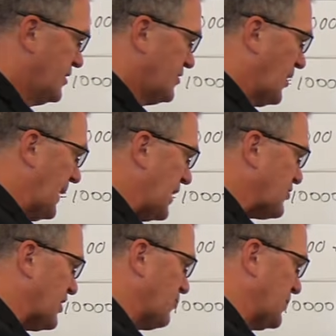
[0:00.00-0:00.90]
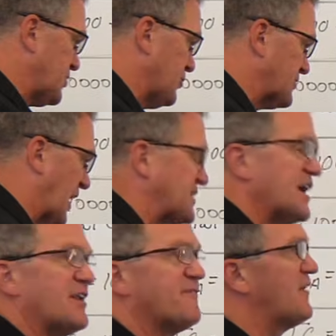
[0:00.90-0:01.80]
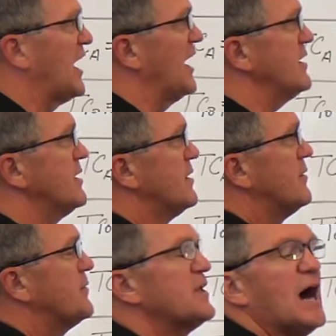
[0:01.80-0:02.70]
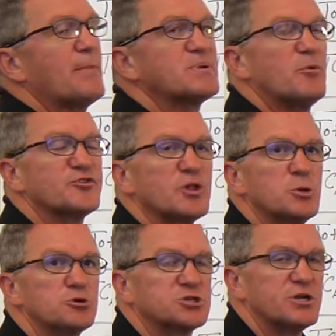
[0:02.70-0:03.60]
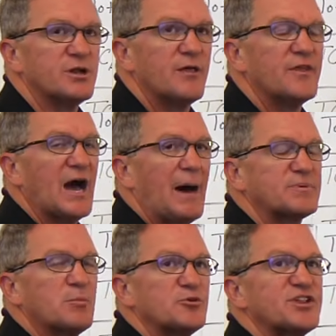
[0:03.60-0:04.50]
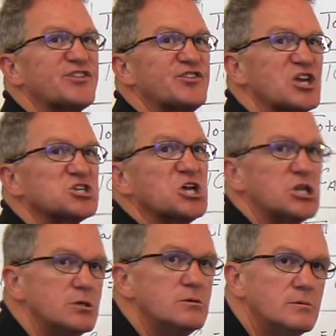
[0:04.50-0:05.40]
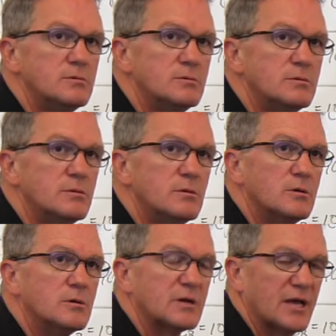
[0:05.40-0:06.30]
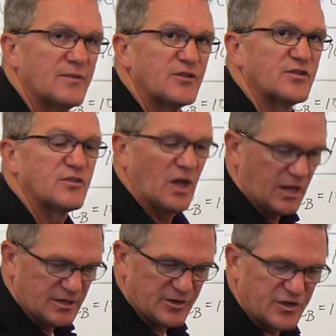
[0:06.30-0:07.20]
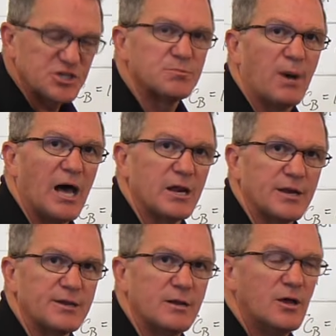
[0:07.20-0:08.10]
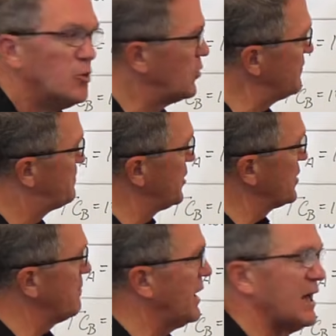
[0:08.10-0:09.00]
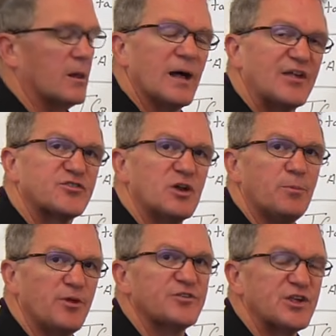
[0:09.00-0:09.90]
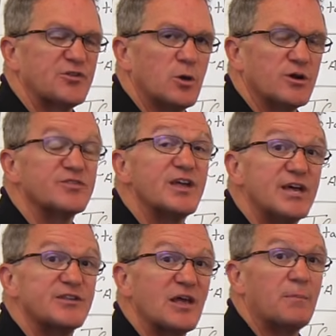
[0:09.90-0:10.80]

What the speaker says: The last thing we do is identify the optimal solution, the optimal decision. Again, this is decision modeling. We've built a model. As simple as this looks, it is a